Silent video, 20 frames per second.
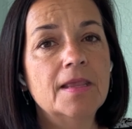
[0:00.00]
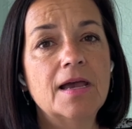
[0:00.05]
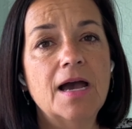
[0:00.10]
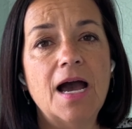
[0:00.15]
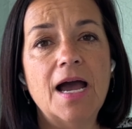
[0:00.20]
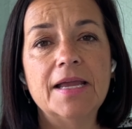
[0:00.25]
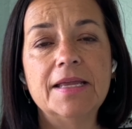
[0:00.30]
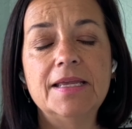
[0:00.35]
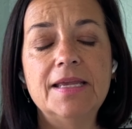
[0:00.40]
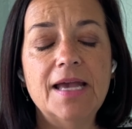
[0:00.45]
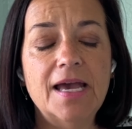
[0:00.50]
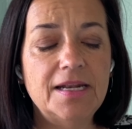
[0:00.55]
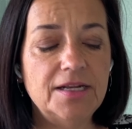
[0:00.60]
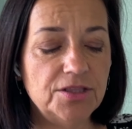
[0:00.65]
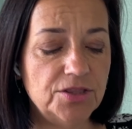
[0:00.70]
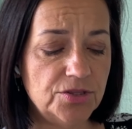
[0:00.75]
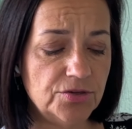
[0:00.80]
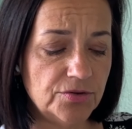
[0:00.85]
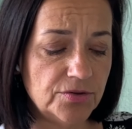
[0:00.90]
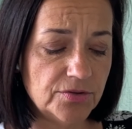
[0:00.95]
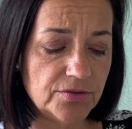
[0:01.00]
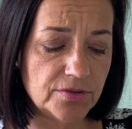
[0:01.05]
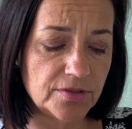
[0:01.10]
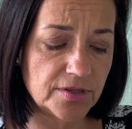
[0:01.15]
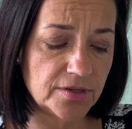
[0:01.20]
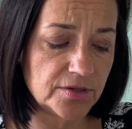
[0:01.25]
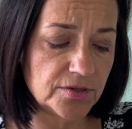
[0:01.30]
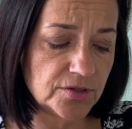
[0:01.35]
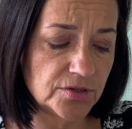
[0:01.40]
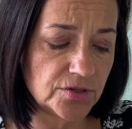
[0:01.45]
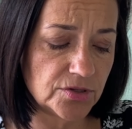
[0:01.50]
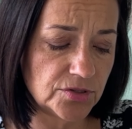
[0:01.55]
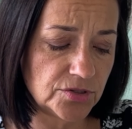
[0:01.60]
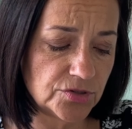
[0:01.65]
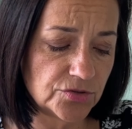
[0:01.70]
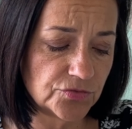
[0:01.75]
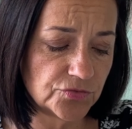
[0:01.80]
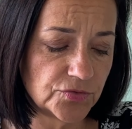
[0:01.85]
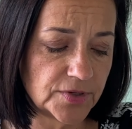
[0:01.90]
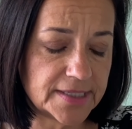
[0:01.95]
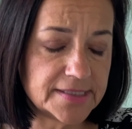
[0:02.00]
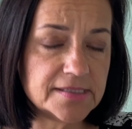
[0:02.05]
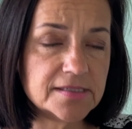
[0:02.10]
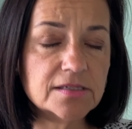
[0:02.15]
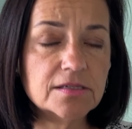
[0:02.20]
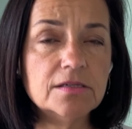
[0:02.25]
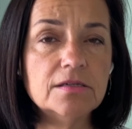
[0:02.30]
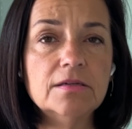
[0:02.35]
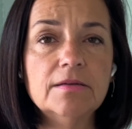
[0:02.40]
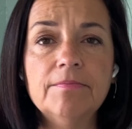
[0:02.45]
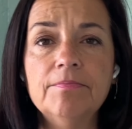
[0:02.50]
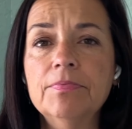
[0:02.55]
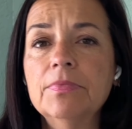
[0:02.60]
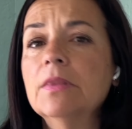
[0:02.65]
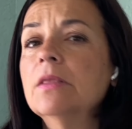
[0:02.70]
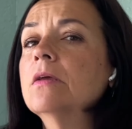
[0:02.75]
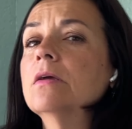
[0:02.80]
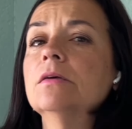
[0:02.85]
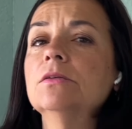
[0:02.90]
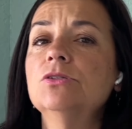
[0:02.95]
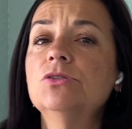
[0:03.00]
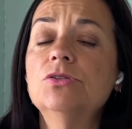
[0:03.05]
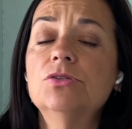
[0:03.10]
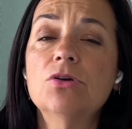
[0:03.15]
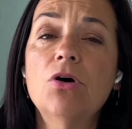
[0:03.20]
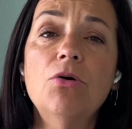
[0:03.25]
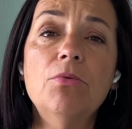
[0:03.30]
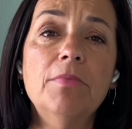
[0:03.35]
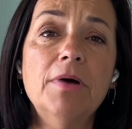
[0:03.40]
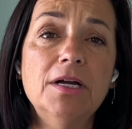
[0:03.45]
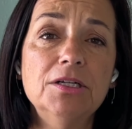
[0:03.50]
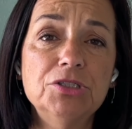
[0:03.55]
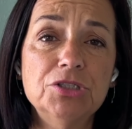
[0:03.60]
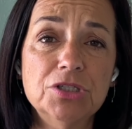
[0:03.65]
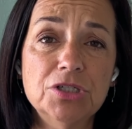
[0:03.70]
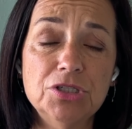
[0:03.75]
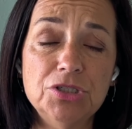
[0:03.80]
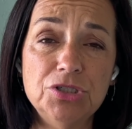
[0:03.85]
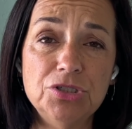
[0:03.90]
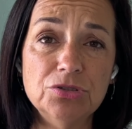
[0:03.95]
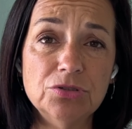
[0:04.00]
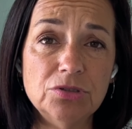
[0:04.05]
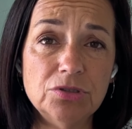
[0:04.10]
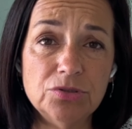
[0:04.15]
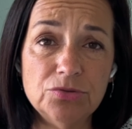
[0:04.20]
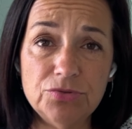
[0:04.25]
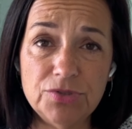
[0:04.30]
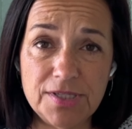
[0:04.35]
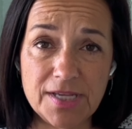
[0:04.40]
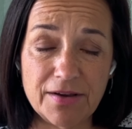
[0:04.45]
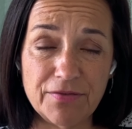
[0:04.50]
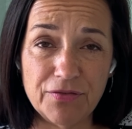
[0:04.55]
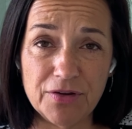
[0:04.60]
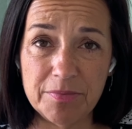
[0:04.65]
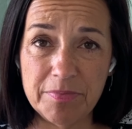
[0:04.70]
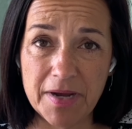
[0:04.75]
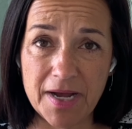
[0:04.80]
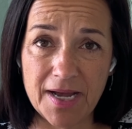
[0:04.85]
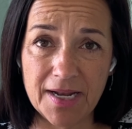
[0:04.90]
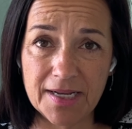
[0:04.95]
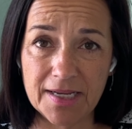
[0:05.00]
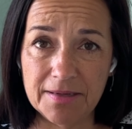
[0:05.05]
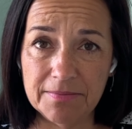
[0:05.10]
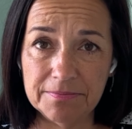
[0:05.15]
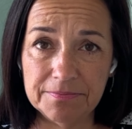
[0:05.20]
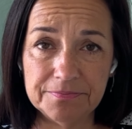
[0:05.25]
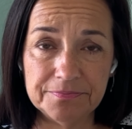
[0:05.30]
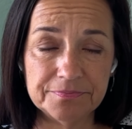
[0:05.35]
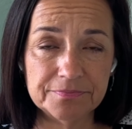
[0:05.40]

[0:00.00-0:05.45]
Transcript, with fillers: I get it. The, the, you risk so much because you'll lose everybody.